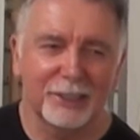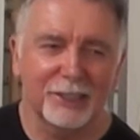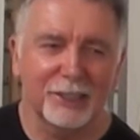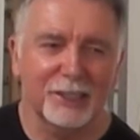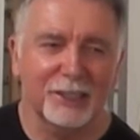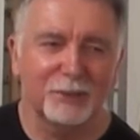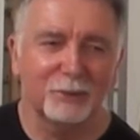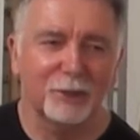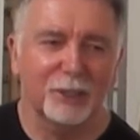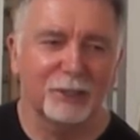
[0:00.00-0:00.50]
this
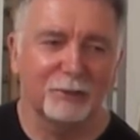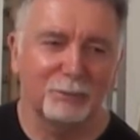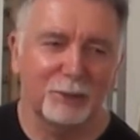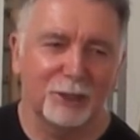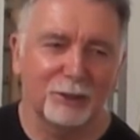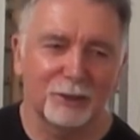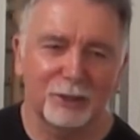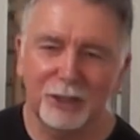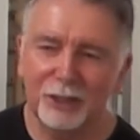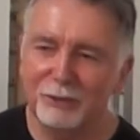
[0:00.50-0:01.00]
is what I've
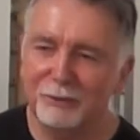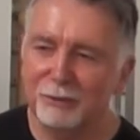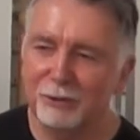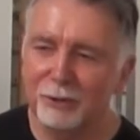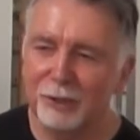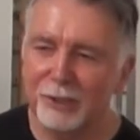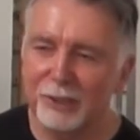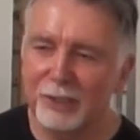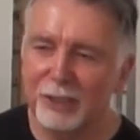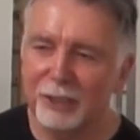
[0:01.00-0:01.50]
been looking
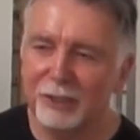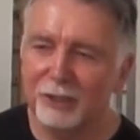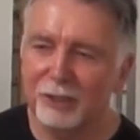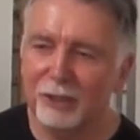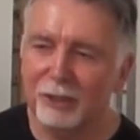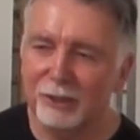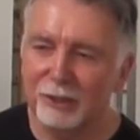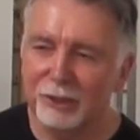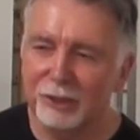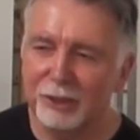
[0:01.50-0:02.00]
for in
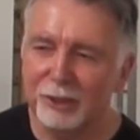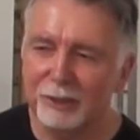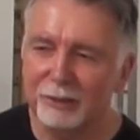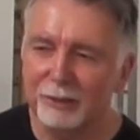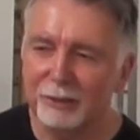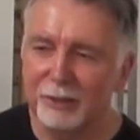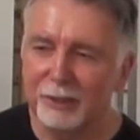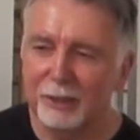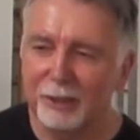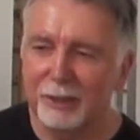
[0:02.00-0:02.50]
technology,
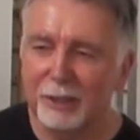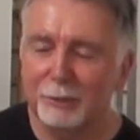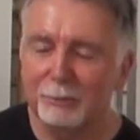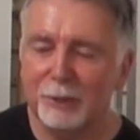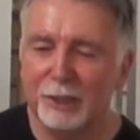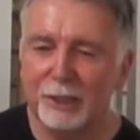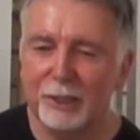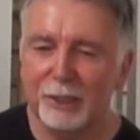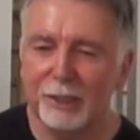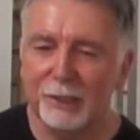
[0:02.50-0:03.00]

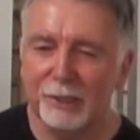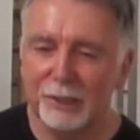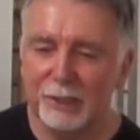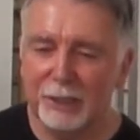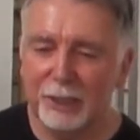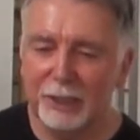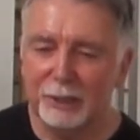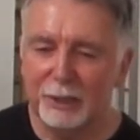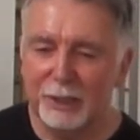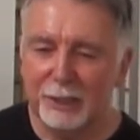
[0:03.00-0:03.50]
because
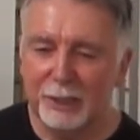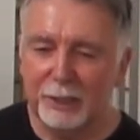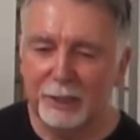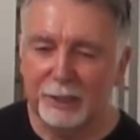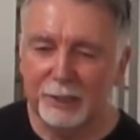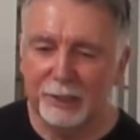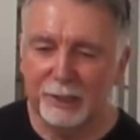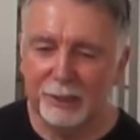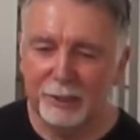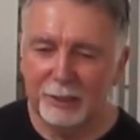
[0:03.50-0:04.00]

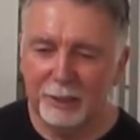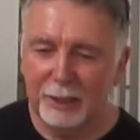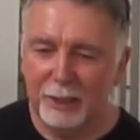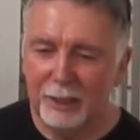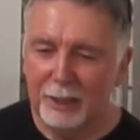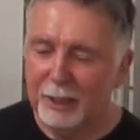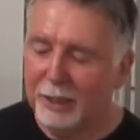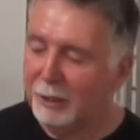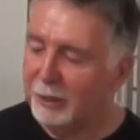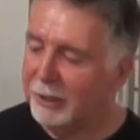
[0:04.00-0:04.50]
it's
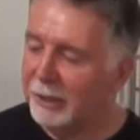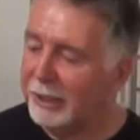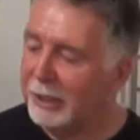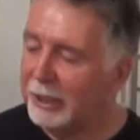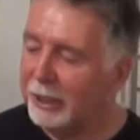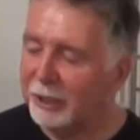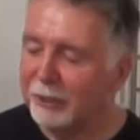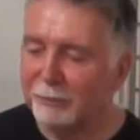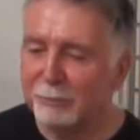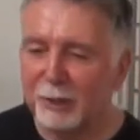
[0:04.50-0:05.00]
the
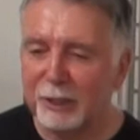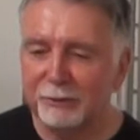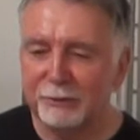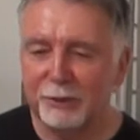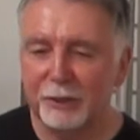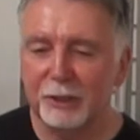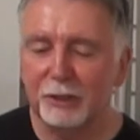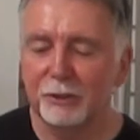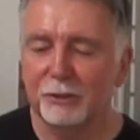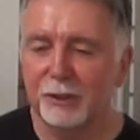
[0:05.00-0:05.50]
heat of my
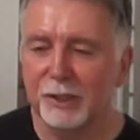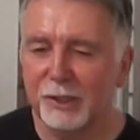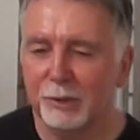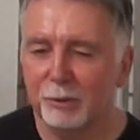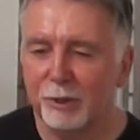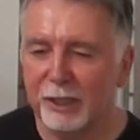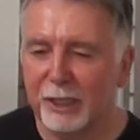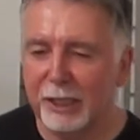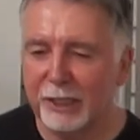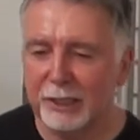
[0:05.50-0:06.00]
finger is
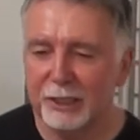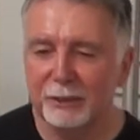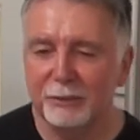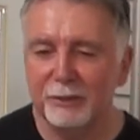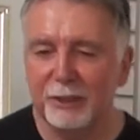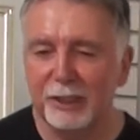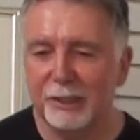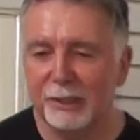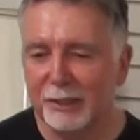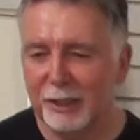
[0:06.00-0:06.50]
what
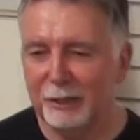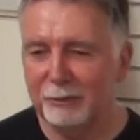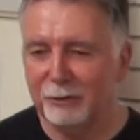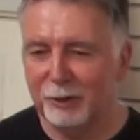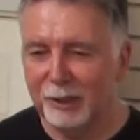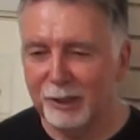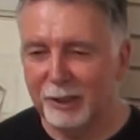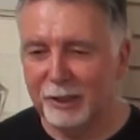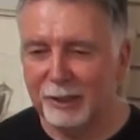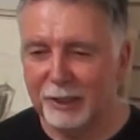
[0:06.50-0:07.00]
activates
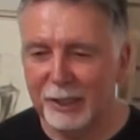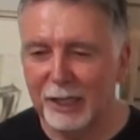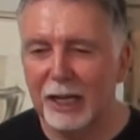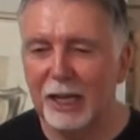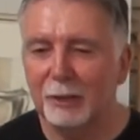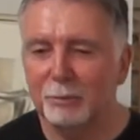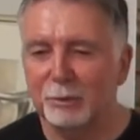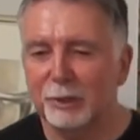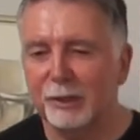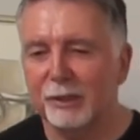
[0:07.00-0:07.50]
everything that
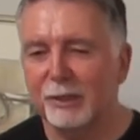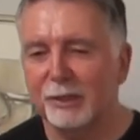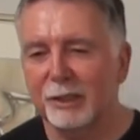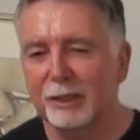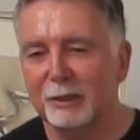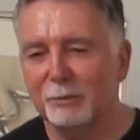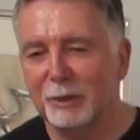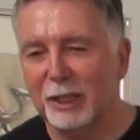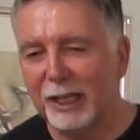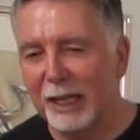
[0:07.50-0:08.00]
happens,
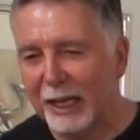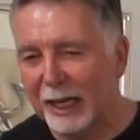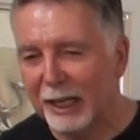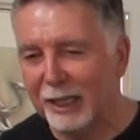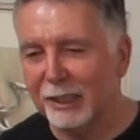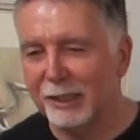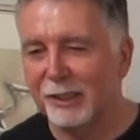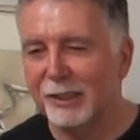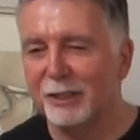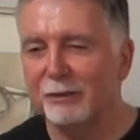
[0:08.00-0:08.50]
and my
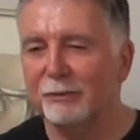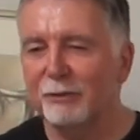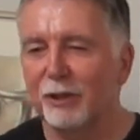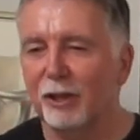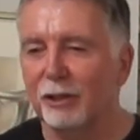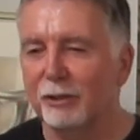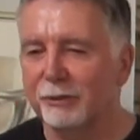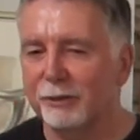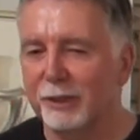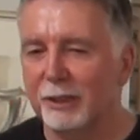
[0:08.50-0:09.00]
hand is
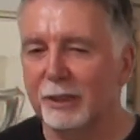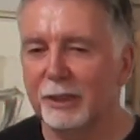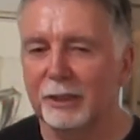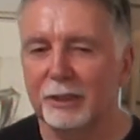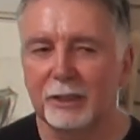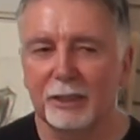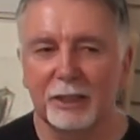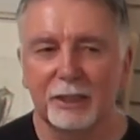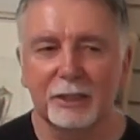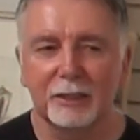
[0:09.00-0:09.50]
involved in it,
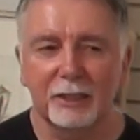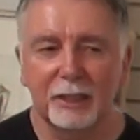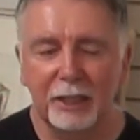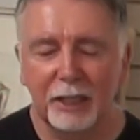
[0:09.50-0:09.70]
and